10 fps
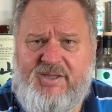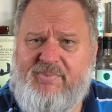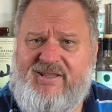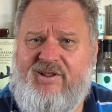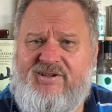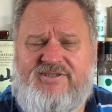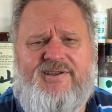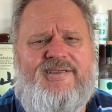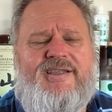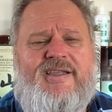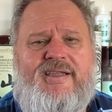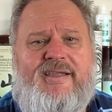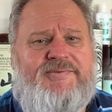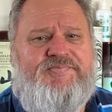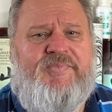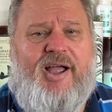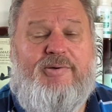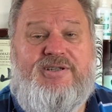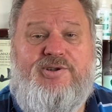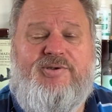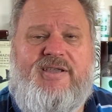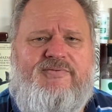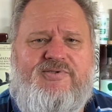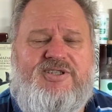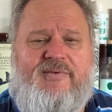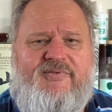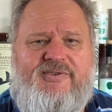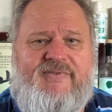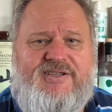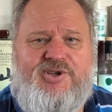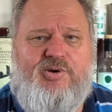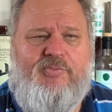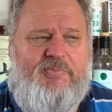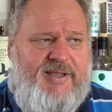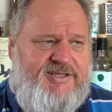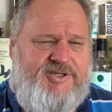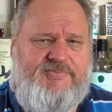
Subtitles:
But last night, I was looking for something that's complex.